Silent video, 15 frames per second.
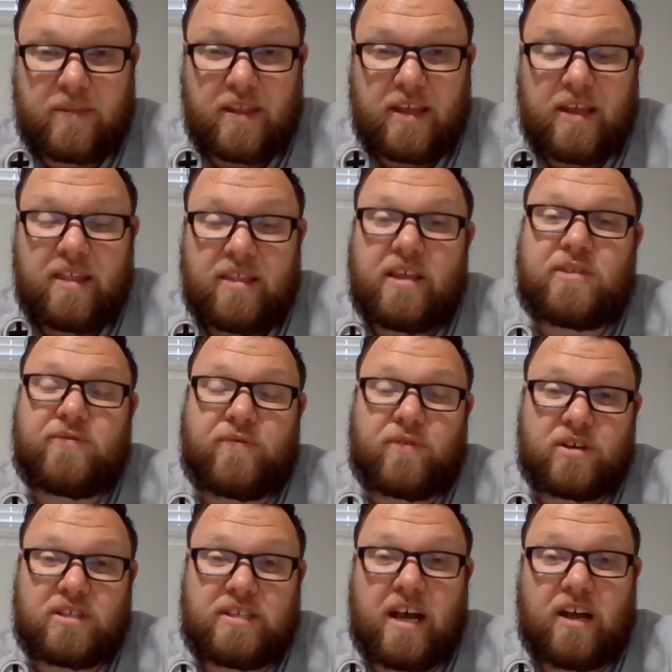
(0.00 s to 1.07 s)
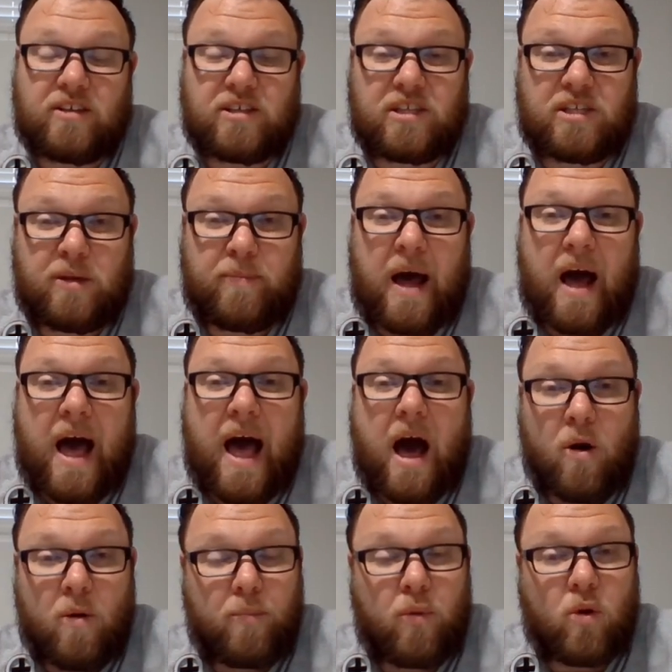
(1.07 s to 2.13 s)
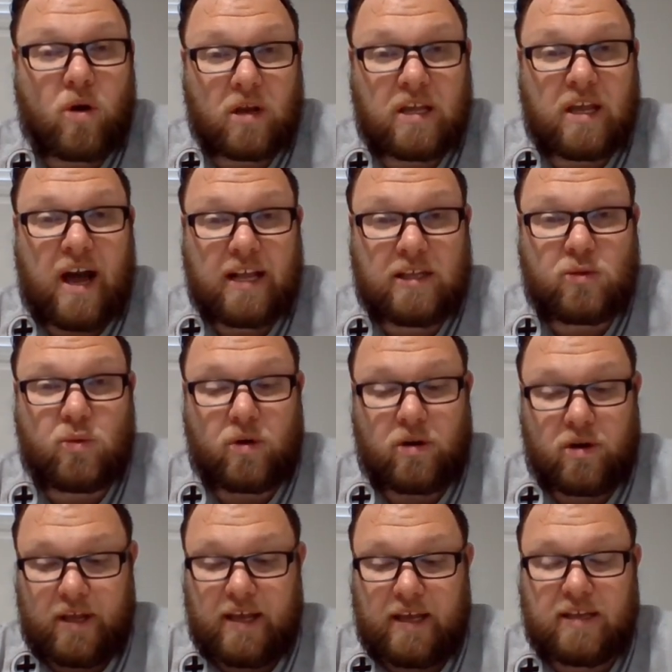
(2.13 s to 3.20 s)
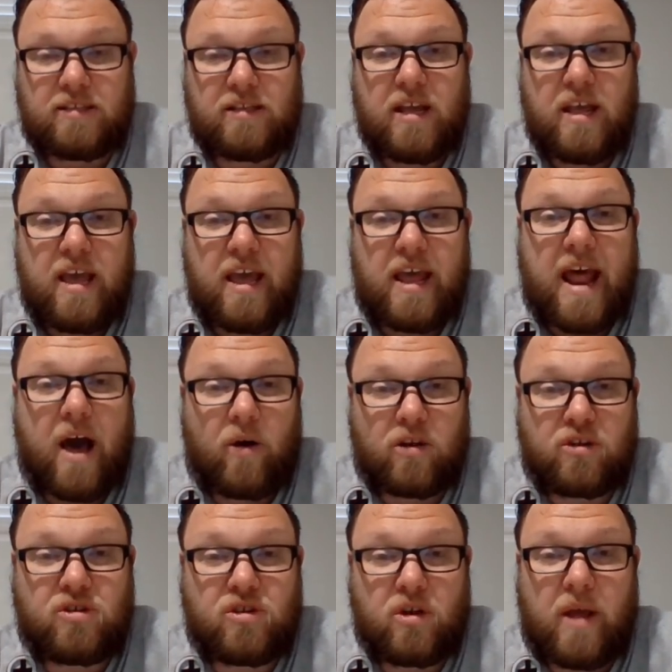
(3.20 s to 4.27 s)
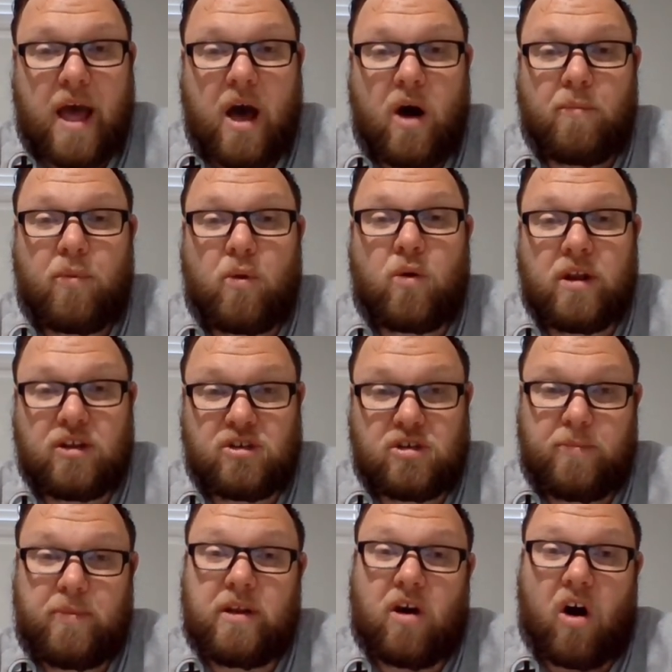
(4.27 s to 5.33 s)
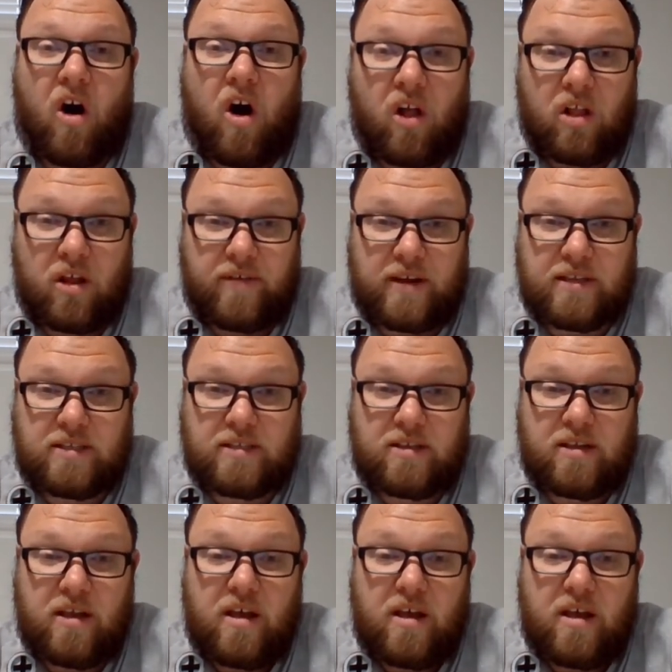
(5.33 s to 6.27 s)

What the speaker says: This verse tells us about how important God's word is and how important it should be to all of us.